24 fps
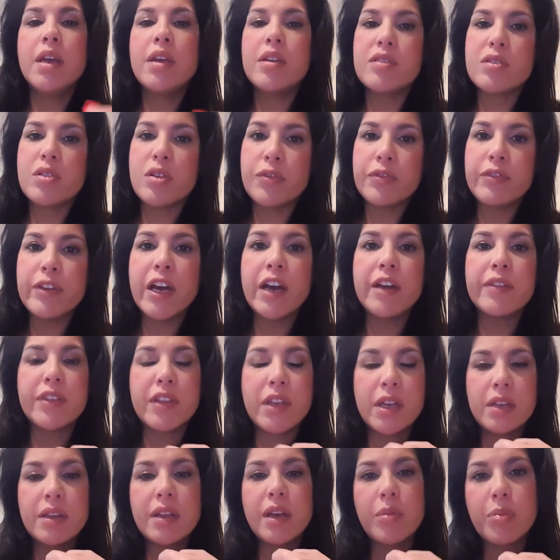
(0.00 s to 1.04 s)
So if not,
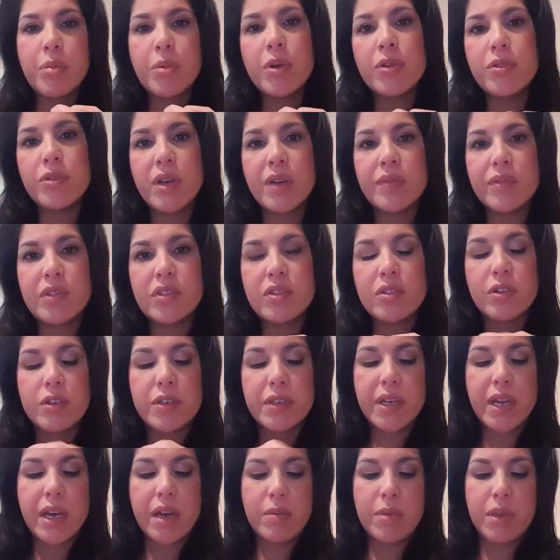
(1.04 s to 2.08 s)
then at that point you have to
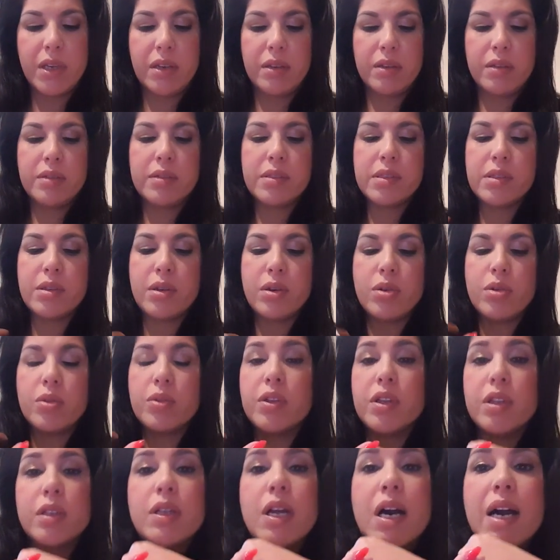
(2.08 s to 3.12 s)
start dabbing. So
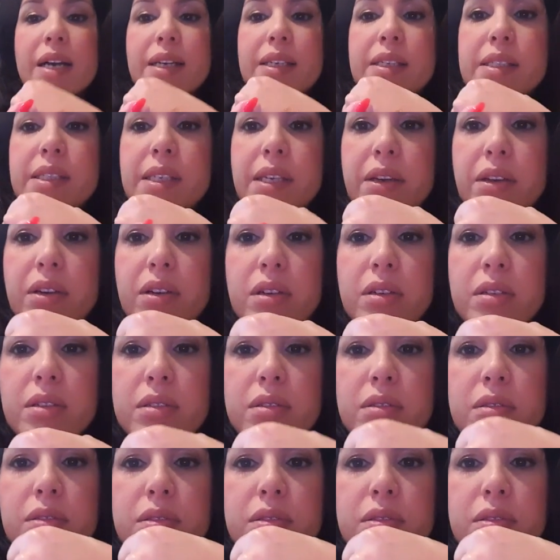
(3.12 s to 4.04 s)
the lock is here.